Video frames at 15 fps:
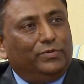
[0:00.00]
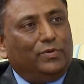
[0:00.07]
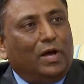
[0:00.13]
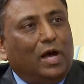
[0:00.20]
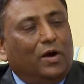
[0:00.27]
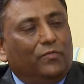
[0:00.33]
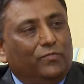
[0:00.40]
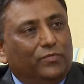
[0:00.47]
to
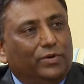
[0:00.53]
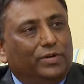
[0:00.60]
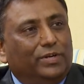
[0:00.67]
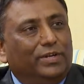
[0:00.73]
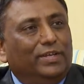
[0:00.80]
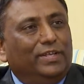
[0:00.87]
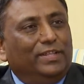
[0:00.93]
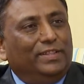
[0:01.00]
offer
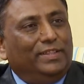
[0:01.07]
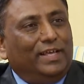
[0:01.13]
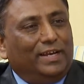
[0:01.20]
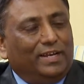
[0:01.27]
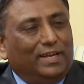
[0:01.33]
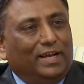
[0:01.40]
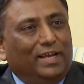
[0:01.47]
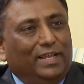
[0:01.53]

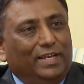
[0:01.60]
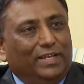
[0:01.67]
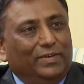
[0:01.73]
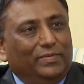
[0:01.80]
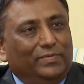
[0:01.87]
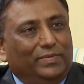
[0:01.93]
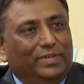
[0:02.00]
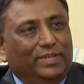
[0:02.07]
that kind of
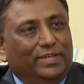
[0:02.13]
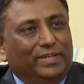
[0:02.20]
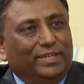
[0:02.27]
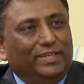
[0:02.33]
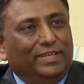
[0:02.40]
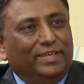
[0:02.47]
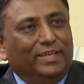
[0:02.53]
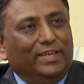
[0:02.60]

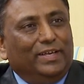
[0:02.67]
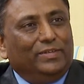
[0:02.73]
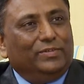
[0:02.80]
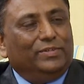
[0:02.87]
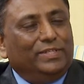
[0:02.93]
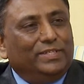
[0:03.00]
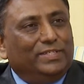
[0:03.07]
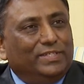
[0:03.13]
degree. So
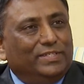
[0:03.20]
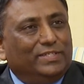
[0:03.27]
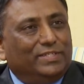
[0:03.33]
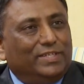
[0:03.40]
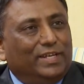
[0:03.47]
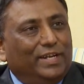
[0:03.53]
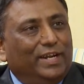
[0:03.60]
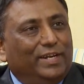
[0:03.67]
this is
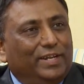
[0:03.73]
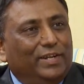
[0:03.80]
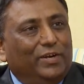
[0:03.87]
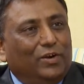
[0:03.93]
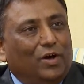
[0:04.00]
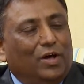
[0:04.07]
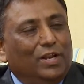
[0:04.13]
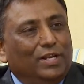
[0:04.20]
creating
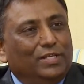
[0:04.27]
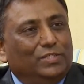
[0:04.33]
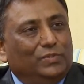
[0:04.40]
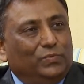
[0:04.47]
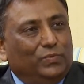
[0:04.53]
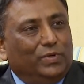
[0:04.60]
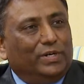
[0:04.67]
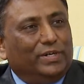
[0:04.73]

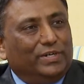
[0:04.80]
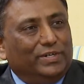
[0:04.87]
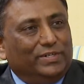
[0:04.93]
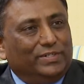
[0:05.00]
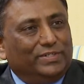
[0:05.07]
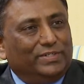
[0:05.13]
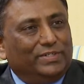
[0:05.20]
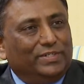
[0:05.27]
knowledge
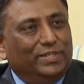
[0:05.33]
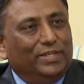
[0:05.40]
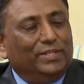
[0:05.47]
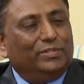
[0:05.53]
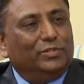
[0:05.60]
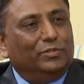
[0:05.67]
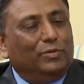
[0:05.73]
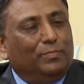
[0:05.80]
workers.
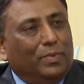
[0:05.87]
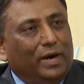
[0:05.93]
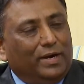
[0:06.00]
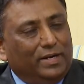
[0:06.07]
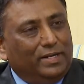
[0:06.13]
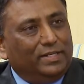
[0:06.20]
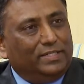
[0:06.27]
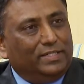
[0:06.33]
So the
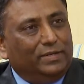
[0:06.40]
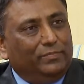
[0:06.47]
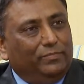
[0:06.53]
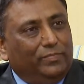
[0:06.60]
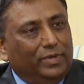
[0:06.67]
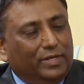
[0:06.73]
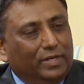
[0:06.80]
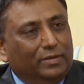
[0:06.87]
partnership
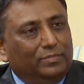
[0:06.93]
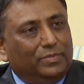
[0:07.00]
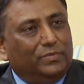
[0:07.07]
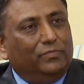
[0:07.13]
becomes